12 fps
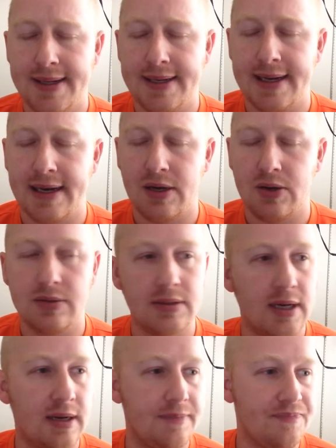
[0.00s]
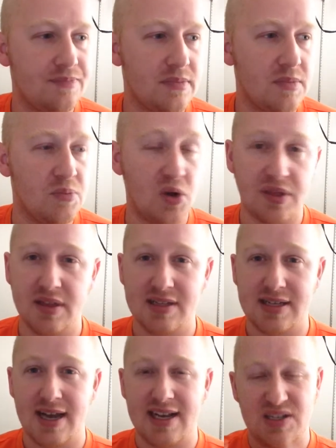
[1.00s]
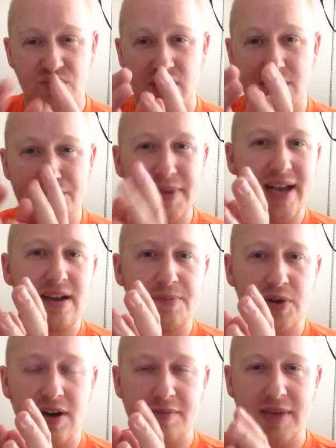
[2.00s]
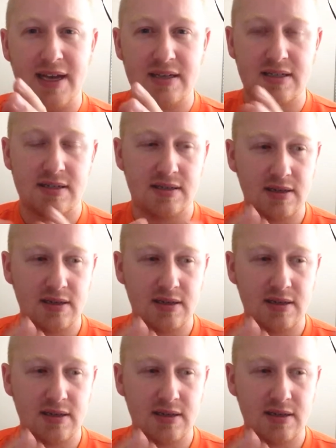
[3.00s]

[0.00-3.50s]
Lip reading: Now, both of these guys were backup running backs.